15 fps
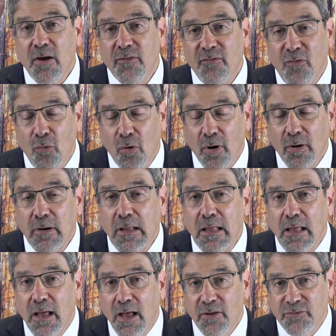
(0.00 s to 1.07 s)
for
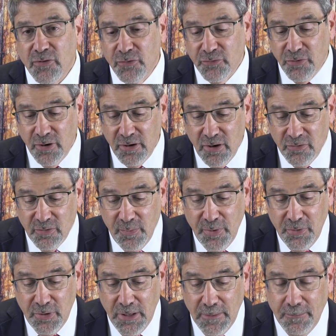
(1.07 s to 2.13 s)
Social Security
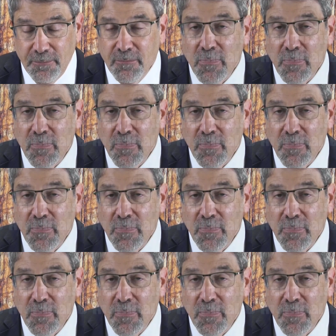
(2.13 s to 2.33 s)
disability.